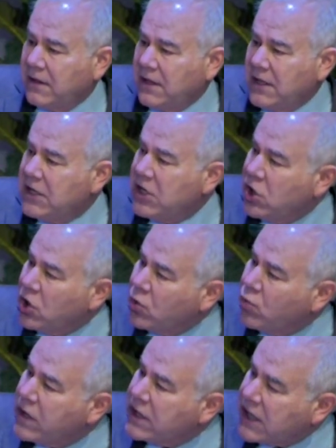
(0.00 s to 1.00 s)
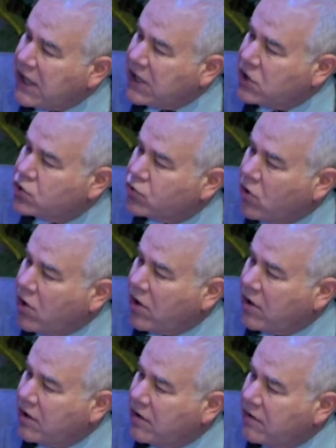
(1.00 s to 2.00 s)
And here we can
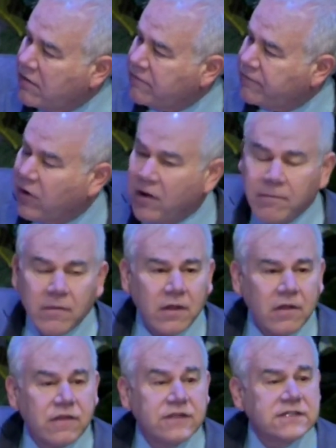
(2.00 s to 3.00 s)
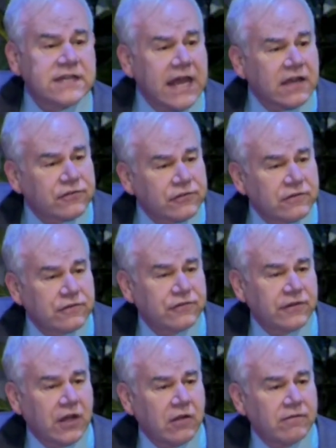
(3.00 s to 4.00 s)
draw from the text
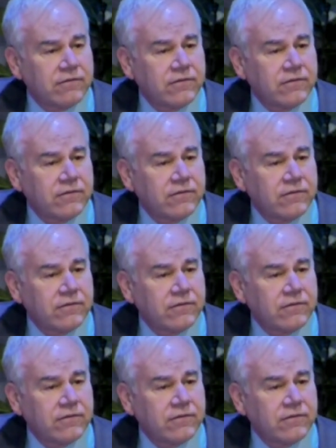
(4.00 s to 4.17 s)
itself.